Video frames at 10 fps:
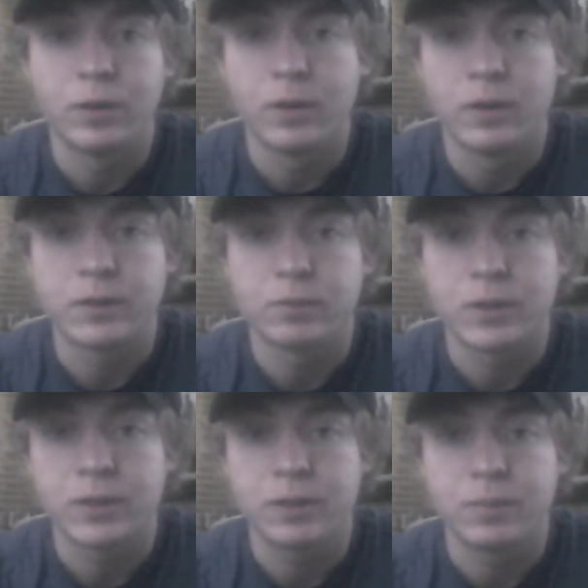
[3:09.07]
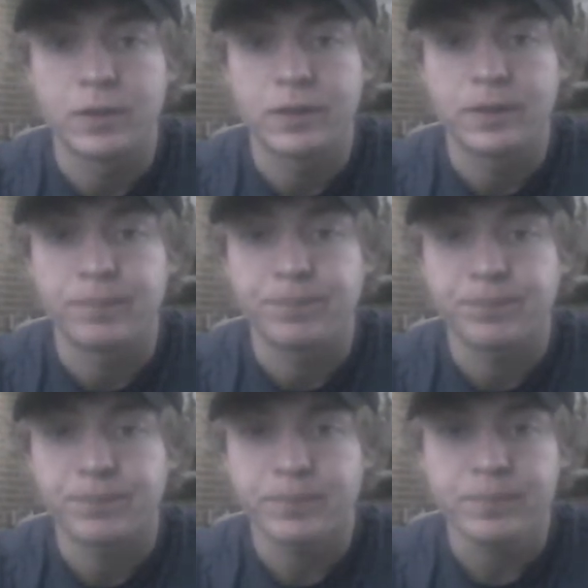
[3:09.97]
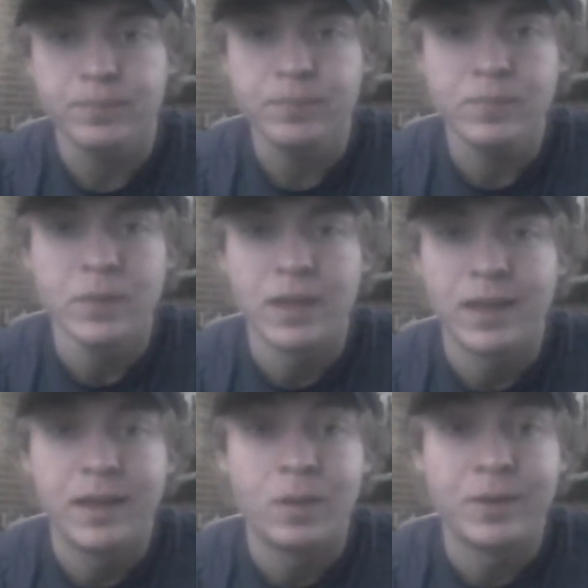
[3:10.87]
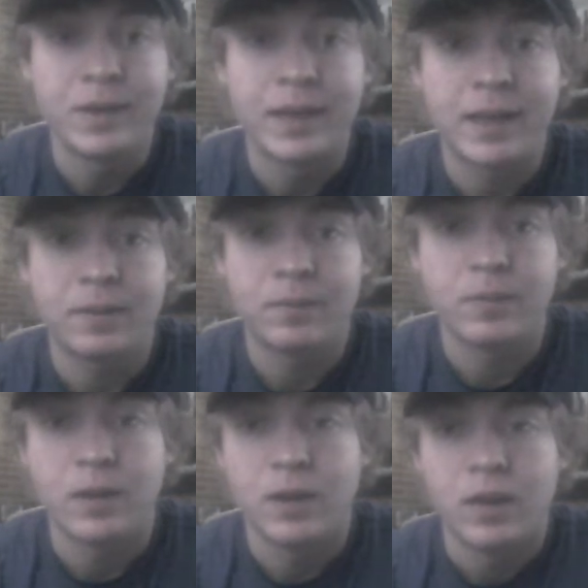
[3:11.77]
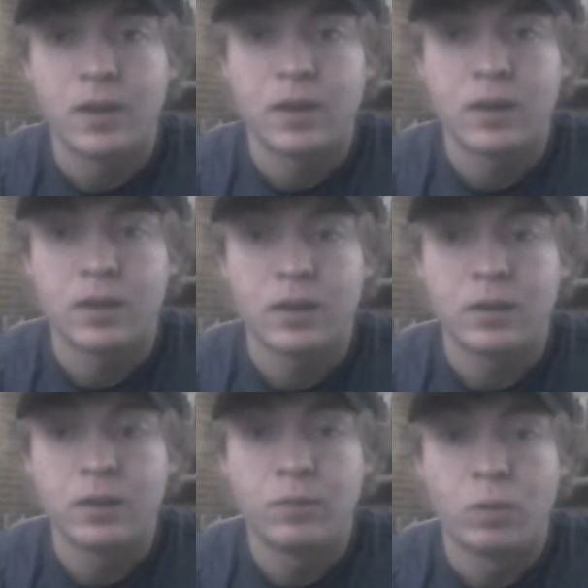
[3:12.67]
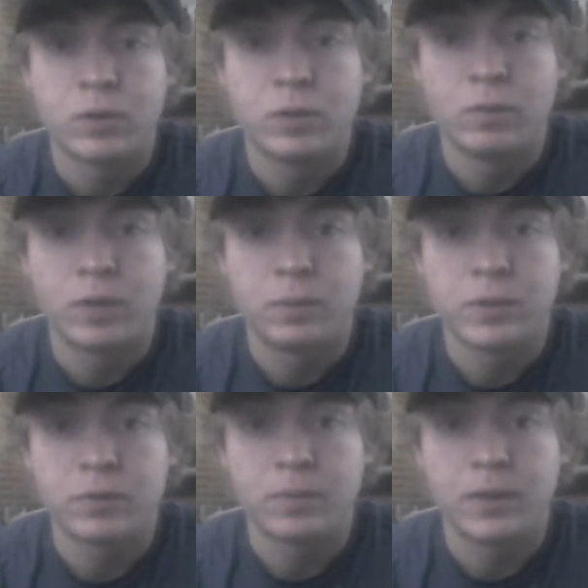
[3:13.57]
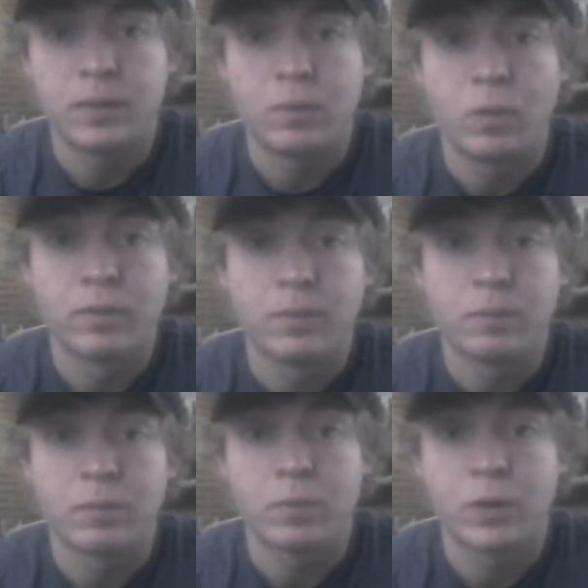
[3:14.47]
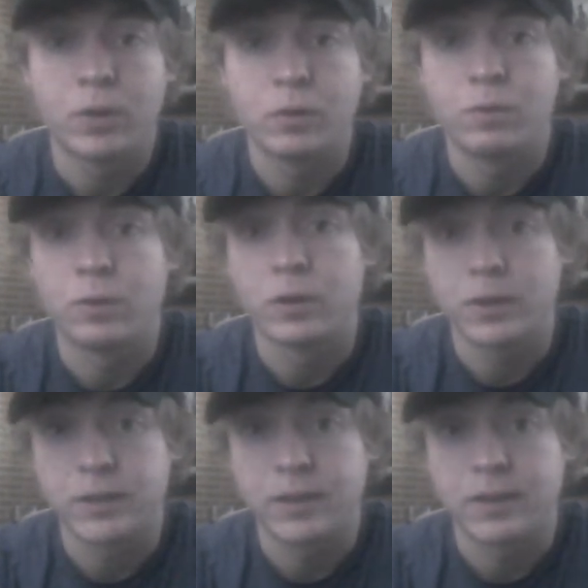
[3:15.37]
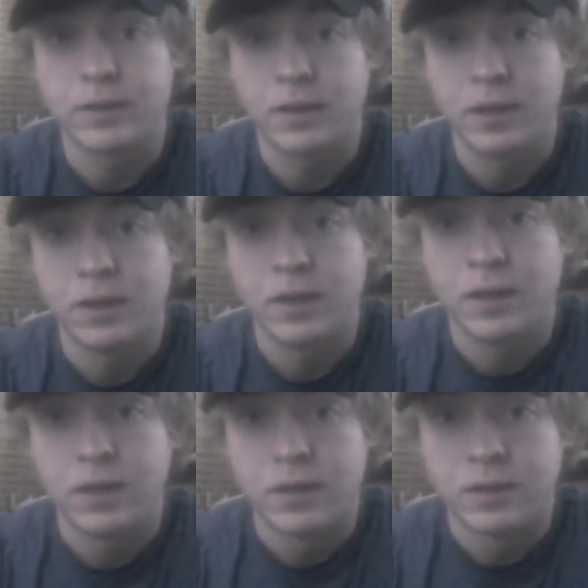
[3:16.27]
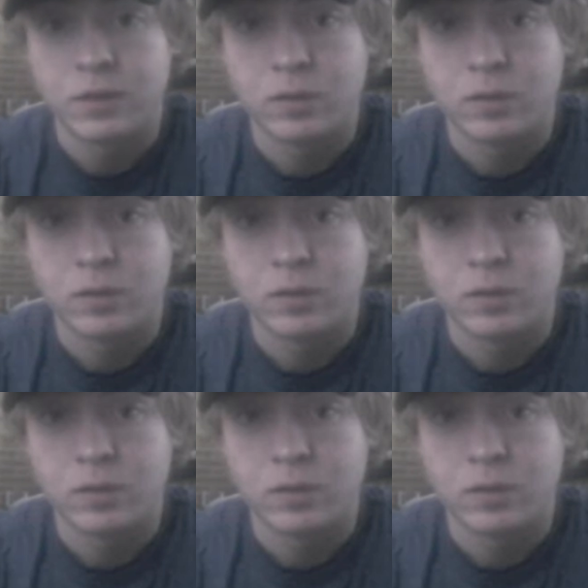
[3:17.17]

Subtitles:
yards rushing, but we did force two fumbles from him. One of them returned for a touchdown. So I